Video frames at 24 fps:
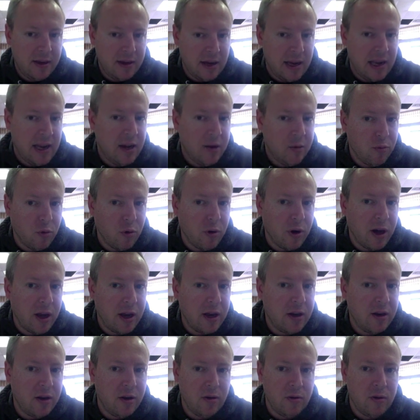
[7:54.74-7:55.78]

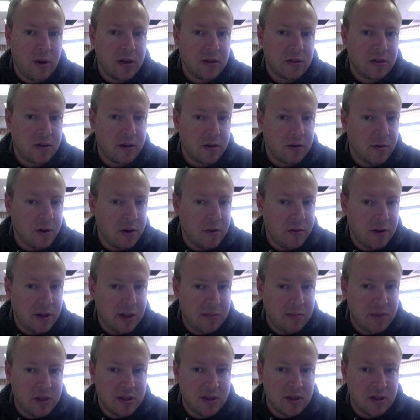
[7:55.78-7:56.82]
anyone who doesn't agree with
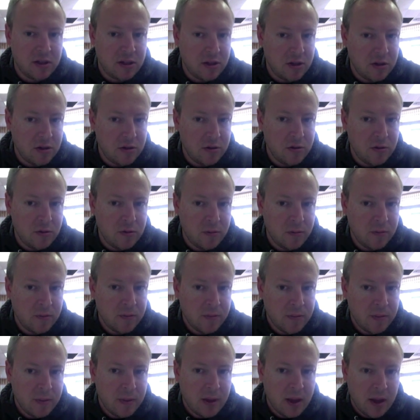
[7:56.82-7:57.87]
them is a Jew,
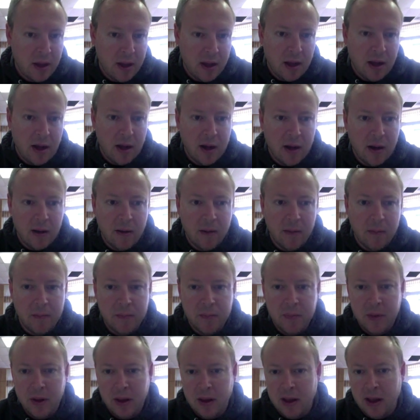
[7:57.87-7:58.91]
how
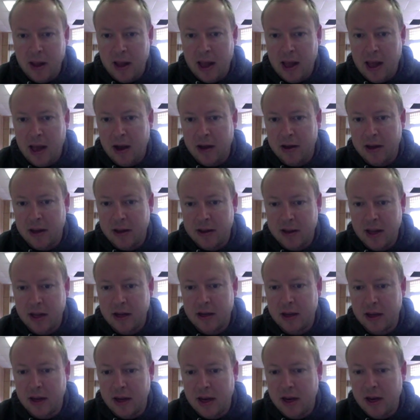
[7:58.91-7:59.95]
they
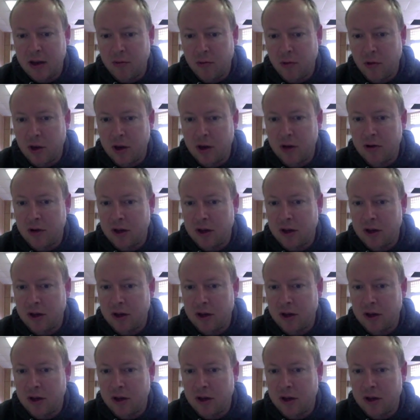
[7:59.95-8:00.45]
think that anyone who